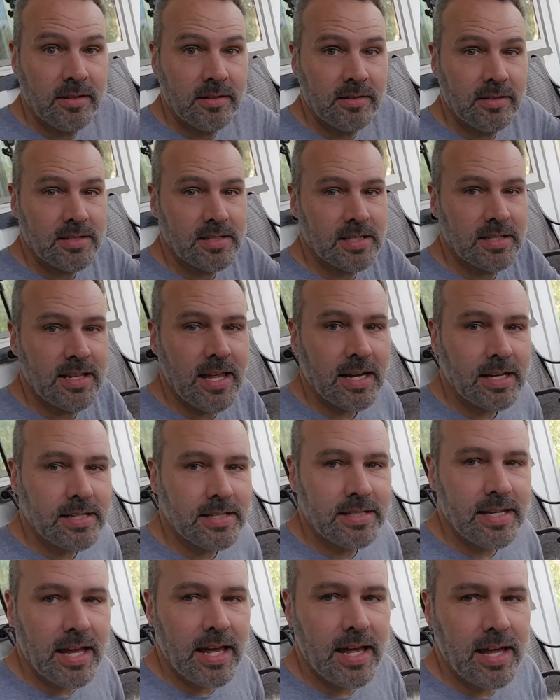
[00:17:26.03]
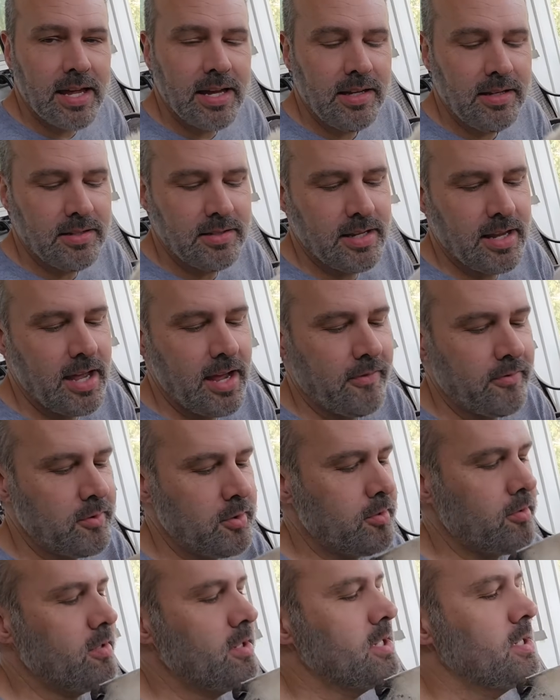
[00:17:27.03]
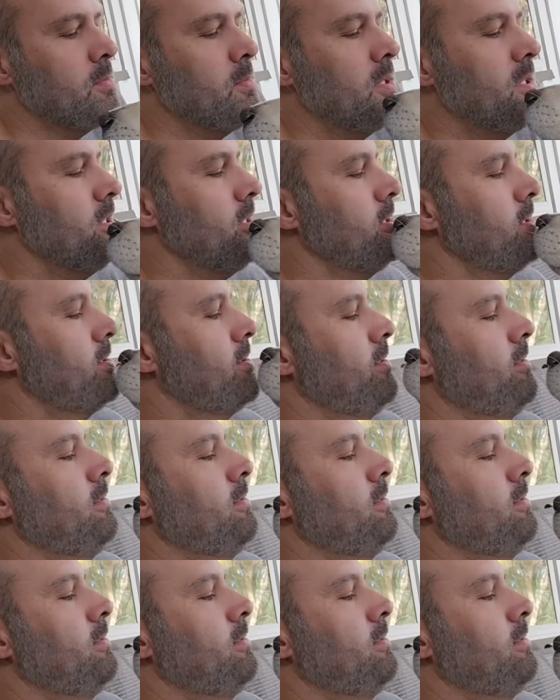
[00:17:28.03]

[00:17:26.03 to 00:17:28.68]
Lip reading: It's the next day, day after Christmas.